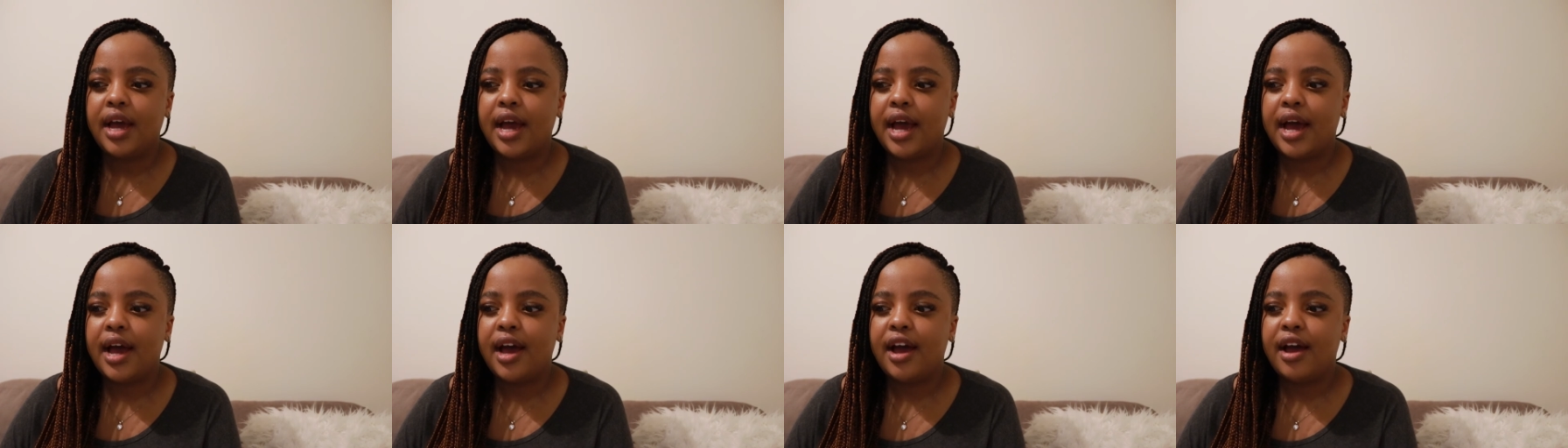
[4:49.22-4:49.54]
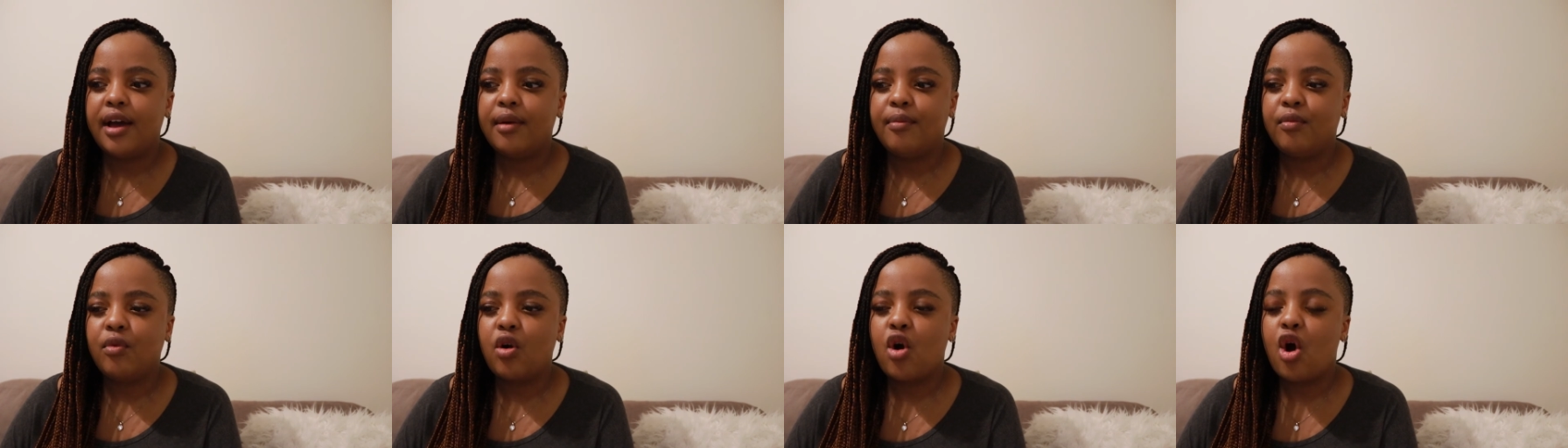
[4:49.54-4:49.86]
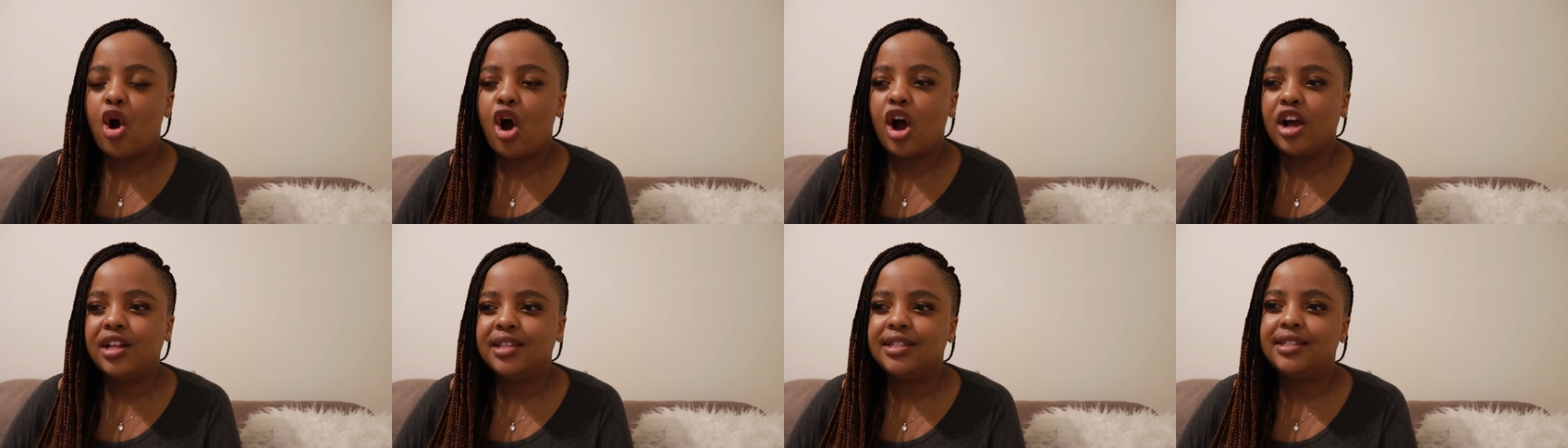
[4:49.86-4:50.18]
um,
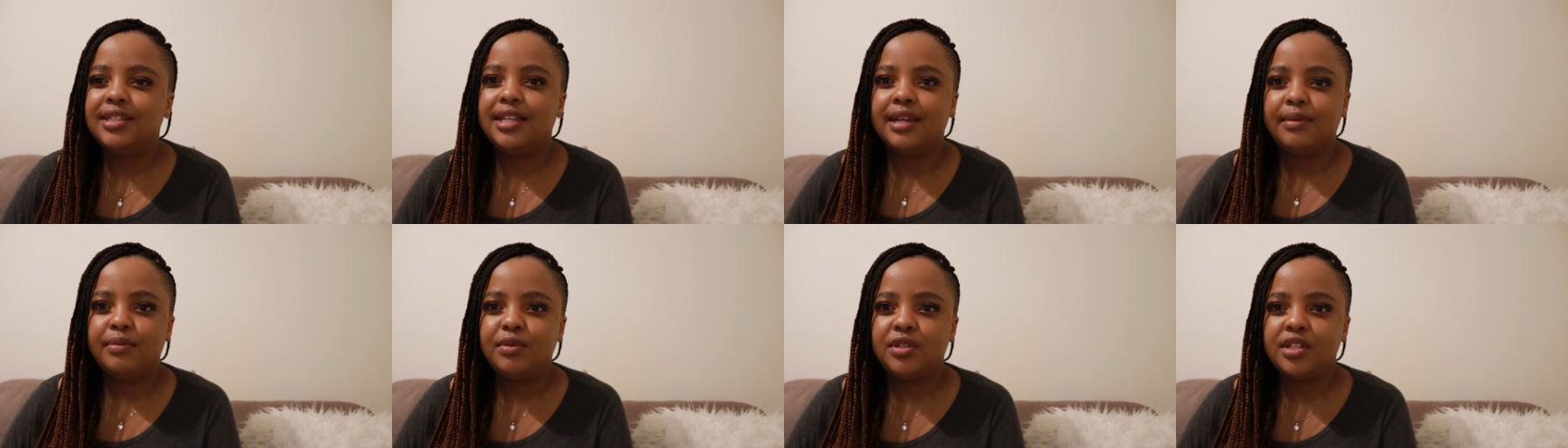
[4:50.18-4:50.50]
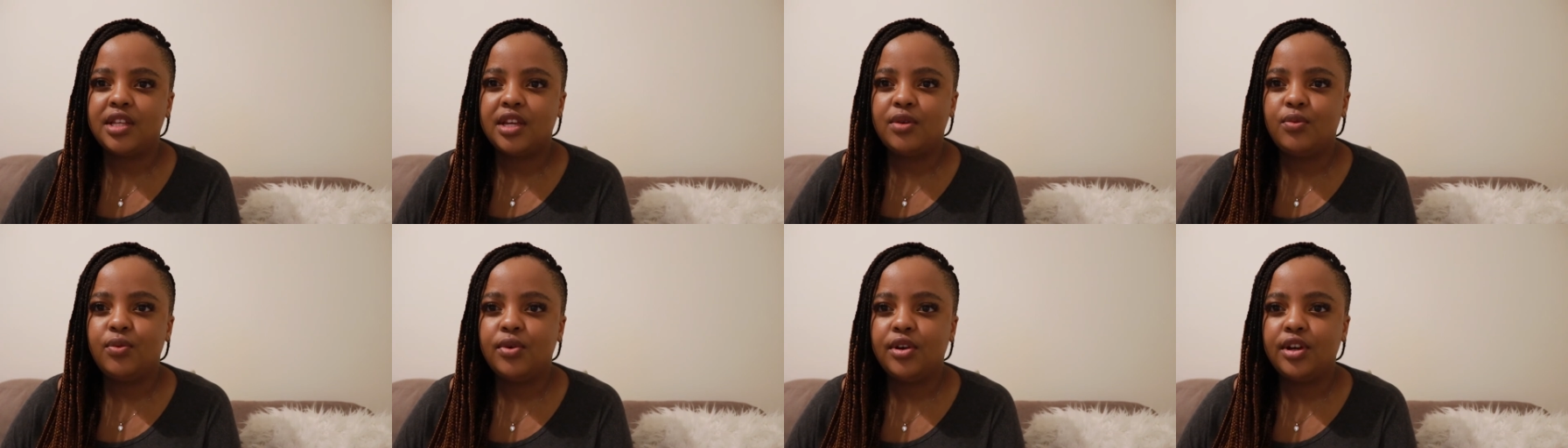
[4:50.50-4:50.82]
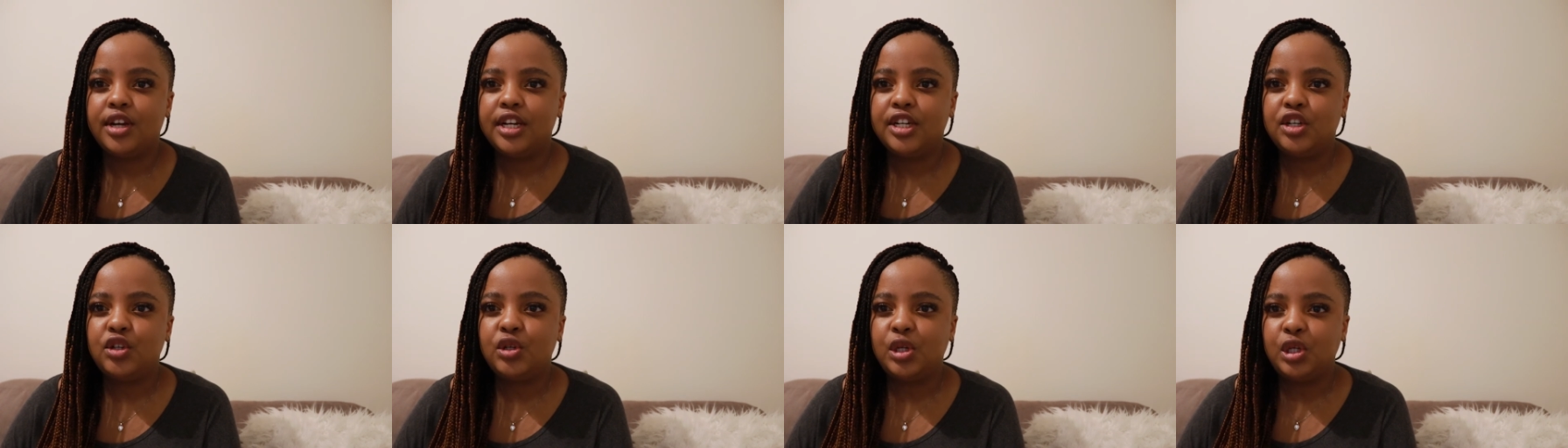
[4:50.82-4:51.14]
concepts that we're
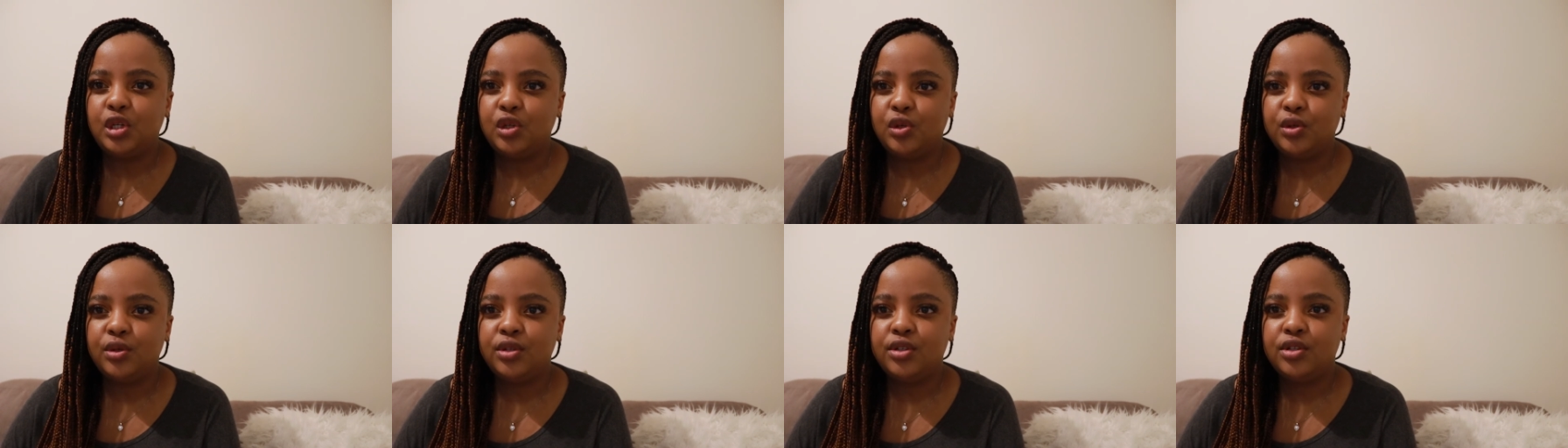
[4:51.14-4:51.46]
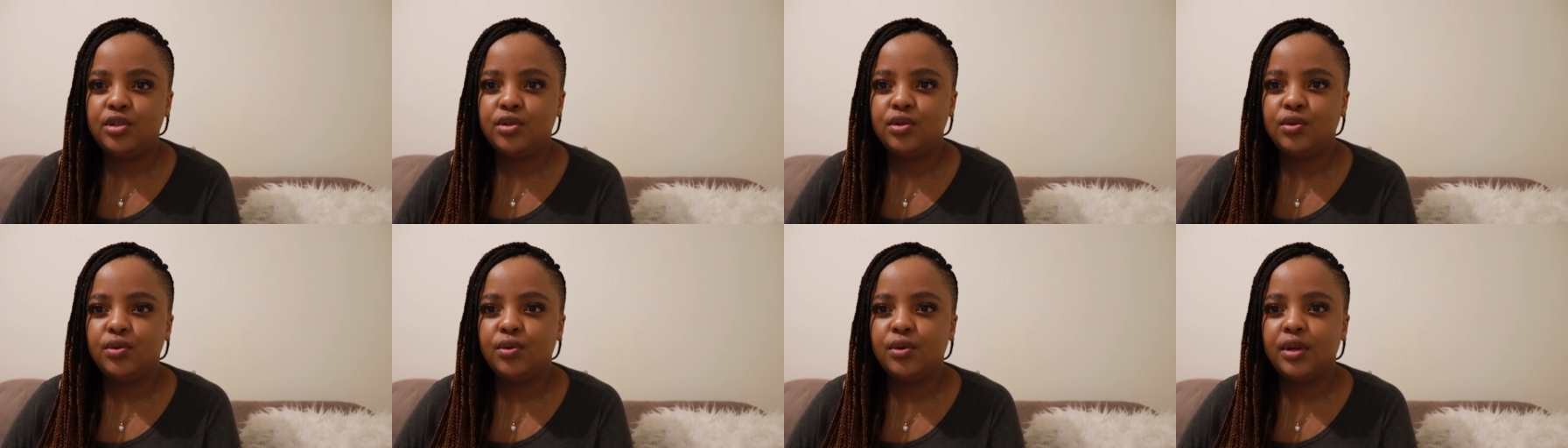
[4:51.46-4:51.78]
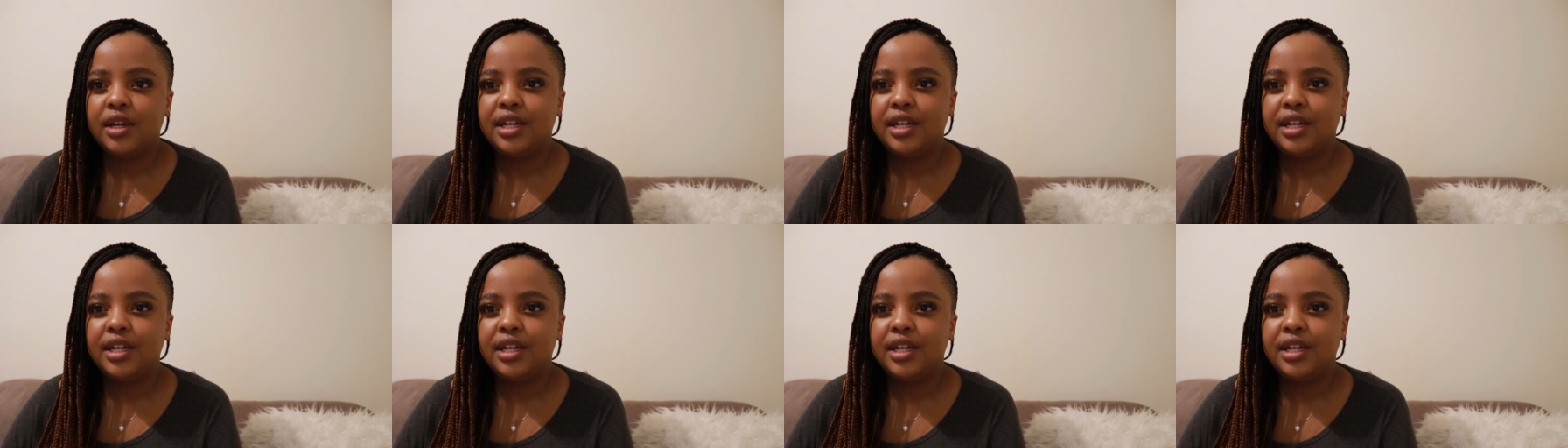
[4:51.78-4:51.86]
introduced to.